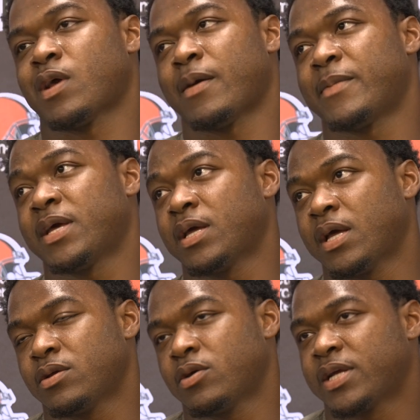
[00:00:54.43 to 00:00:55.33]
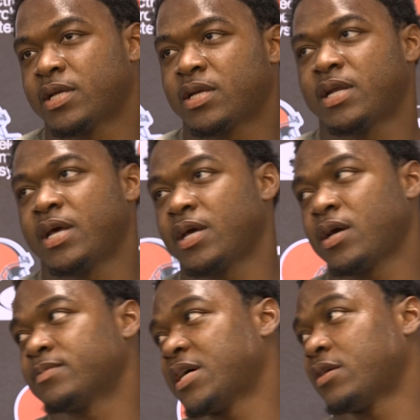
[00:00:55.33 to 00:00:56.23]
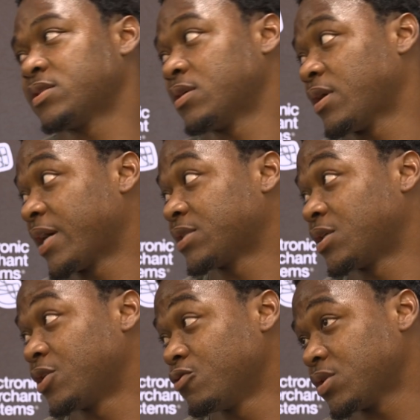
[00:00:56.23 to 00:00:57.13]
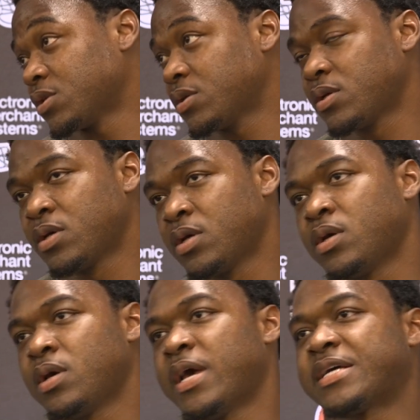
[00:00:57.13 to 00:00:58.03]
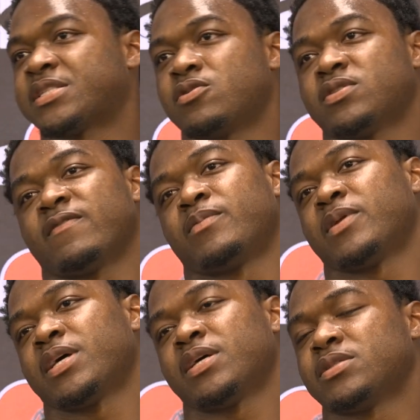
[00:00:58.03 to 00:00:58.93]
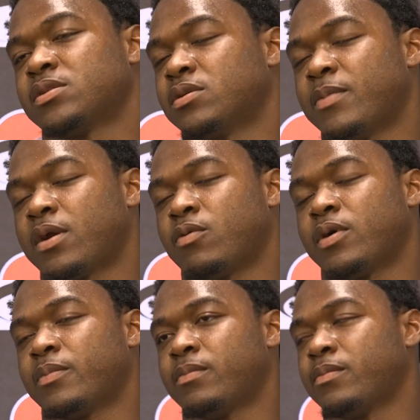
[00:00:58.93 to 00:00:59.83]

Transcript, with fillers: I mean, you know, at the end of the day, it comes down to execution execution of the plays, no matter what